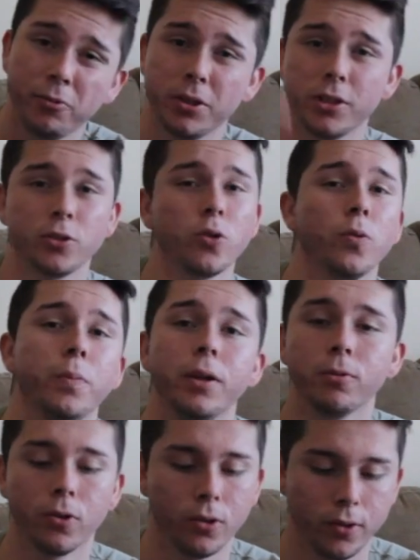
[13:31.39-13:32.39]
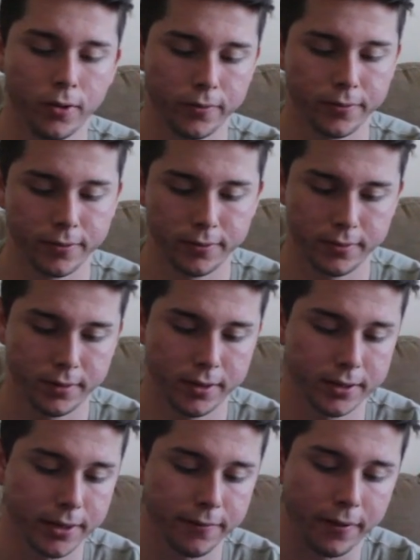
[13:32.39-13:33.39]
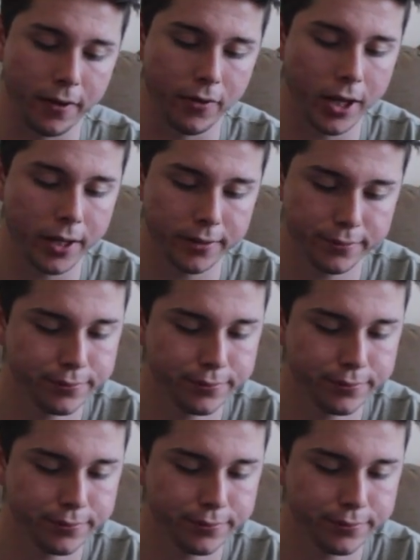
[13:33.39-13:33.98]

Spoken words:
you with this cool B-roll of the T5i.